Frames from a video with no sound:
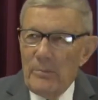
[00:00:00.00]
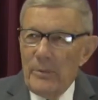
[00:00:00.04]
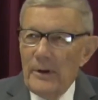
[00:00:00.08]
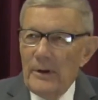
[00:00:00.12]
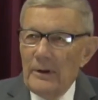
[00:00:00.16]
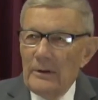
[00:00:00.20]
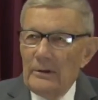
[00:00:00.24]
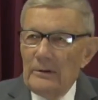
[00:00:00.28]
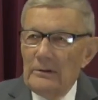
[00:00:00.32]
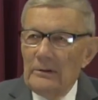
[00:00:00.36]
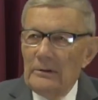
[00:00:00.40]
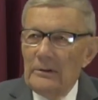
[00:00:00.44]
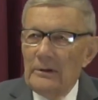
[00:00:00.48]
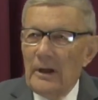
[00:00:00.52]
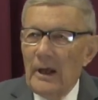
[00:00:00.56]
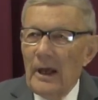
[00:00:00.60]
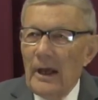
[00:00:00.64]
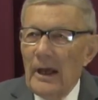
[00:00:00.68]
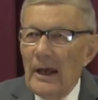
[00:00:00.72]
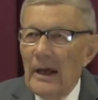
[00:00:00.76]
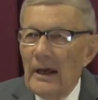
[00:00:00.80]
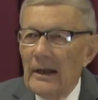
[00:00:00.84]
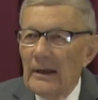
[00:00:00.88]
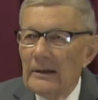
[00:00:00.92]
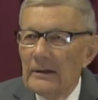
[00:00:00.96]

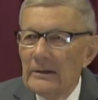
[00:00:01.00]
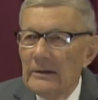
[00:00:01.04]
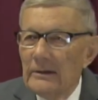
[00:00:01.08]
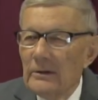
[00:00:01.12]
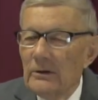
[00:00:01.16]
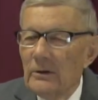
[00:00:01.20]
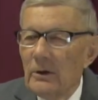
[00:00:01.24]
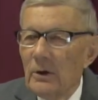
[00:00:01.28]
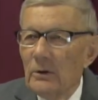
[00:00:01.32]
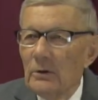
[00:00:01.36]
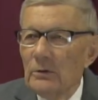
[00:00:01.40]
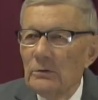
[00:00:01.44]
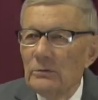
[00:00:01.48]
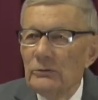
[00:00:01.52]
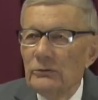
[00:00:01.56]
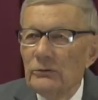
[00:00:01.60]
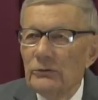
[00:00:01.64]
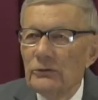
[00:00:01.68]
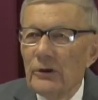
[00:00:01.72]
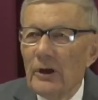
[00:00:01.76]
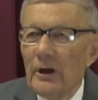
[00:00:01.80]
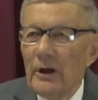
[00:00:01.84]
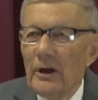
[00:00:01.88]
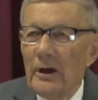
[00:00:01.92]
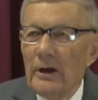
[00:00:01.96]
Bildad
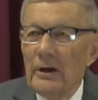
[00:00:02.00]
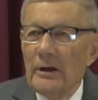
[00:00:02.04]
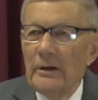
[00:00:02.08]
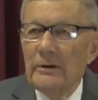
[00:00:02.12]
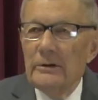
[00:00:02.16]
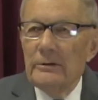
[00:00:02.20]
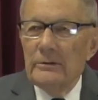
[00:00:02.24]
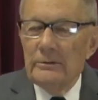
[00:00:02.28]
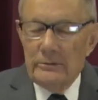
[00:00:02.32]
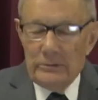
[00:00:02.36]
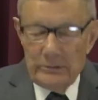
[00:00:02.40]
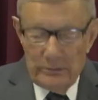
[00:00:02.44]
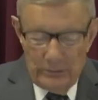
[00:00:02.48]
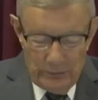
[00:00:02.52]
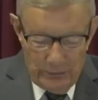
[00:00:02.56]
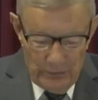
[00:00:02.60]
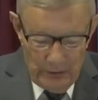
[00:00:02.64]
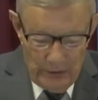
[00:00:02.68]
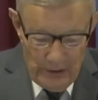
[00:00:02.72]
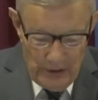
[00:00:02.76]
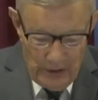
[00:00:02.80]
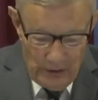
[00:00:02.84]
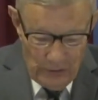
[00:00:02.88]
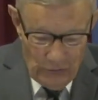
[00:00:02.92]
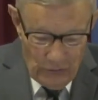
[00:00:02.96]
goes on
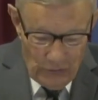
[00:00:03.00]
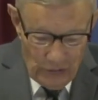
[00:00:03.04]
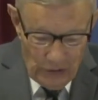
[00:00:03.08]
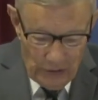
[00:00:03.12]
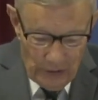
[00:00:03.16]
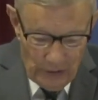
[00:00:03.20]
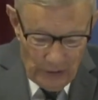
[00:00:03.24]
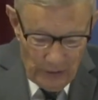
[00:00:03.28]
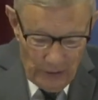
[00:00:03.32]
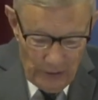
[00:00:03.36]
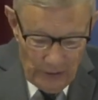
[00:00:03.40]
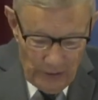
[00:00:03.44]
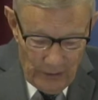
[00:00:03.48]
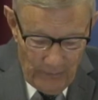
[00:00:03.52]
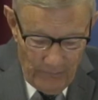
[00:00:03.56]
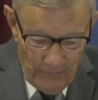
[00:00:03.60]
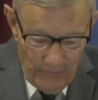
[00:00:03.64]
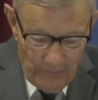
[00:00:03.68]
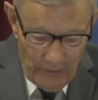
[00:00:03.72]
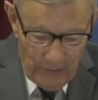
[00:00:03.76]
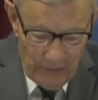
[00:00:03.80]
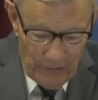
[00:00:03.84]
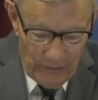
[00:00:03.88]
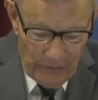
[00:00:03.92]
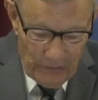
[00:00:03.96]
tradition. Look
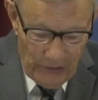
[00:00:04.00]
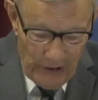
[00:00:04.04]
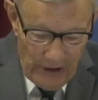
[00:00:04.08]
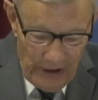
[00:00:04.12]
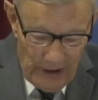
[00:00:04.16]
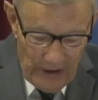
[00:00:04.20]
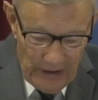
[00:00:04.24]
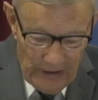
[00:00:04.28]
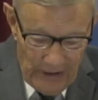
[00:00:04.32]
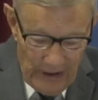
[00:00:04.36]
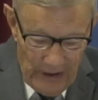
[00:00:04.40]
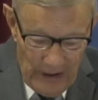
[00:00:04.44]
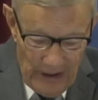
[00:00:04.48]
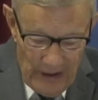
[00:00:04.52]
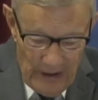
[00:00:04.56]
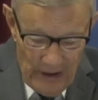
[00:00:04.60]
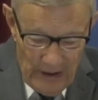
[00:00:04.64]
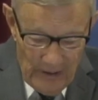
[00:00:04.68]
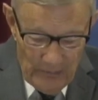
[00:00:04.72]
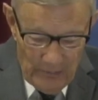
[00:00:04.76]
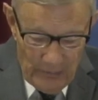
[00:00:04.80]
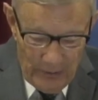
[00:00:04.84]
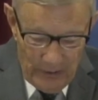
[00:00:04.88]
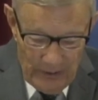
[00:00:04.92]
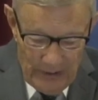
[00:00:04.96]
at verse 8.
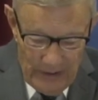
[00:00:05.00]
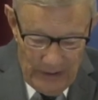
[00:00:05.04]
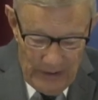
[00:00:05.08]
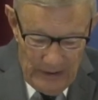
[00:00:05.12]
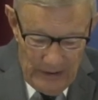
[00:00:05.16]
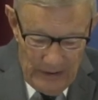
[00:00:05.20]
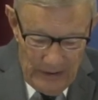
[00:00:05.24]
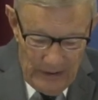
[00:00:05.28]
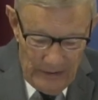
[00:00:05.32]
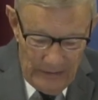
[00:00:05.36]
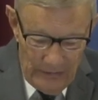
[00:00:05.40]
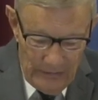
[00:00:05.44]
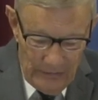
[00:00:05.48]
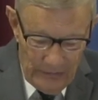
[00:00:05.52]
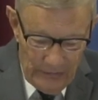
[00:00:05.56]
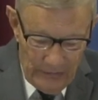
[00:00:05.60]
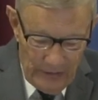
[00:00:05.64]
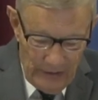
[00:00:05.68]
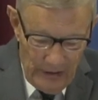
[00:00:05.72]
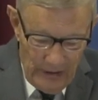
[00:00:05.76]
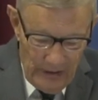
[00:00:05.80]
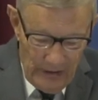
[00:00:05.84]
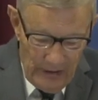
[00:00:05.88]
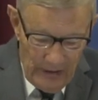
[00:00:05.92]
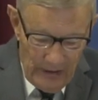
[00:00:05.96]

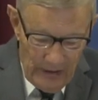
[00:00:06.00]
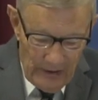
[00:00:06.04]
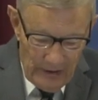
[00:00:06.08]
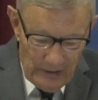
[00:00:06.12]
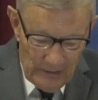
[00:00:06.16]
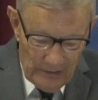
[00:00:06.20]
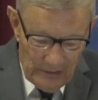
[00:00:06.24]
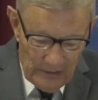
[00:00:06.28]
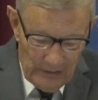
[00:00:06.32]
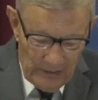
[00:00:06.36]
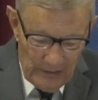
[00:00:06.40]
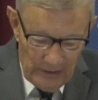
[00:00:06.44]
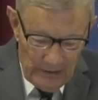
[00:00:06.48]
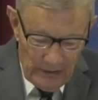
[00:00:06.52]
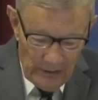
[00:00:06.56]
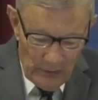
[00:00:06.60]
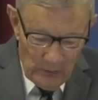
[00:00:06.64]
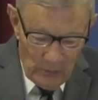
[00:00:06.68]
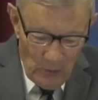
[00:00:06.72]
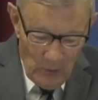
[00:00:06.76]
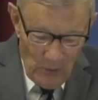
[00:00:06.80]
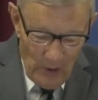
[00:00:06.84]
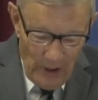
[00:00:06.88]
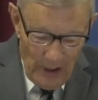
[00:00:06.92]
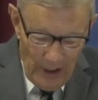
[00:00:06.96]
Please uh,
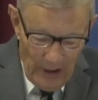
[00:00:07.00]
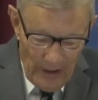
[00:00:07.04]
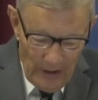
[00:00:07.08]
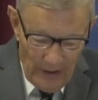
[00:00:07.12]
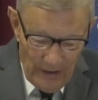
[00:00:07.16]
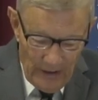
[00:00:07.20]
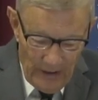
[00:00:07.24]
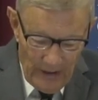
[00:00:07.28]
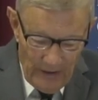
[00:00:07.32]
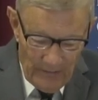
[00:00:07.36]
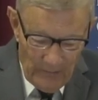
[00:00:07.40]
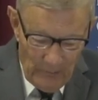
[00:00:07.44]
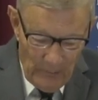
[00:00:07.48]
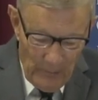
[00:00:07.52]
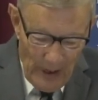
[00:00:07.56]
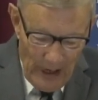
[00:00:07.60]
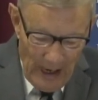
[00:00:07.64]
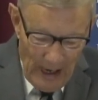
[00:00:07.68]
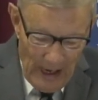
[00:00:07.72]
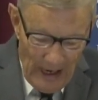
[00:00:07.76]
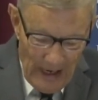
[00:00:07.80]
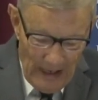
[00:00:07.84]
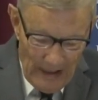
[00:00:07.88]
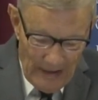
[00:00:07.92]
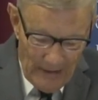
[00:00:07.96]
inquire of
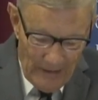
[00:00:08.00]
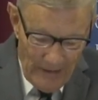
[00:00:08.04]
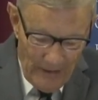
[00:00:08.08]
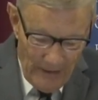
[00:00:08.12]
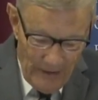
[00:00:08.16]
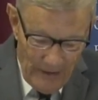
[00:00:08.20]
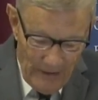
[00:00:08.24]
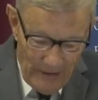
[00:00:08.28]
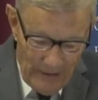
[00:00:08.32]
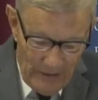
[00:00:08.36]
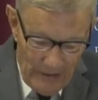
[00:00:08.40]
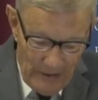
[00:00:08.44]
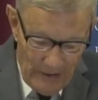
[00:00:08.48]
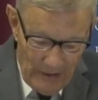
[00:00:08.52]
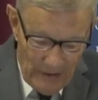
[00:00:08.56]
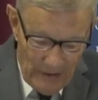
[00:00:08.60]
bygone